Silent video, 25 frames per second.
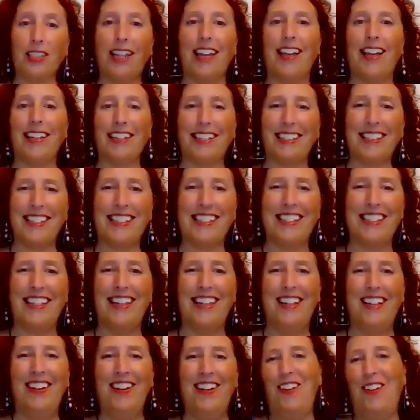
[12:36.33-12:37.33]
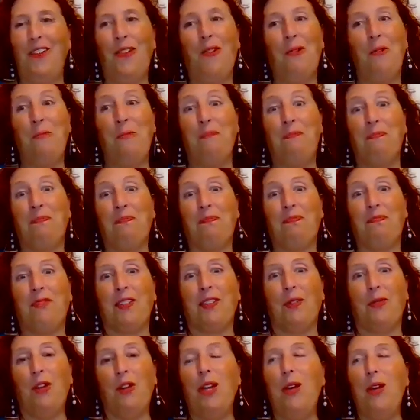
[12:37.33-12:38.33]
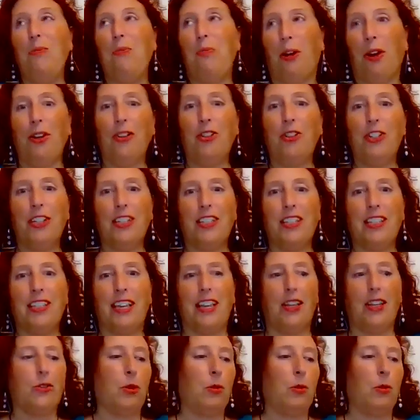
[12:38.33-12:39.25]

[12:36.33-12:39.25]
things. We purchase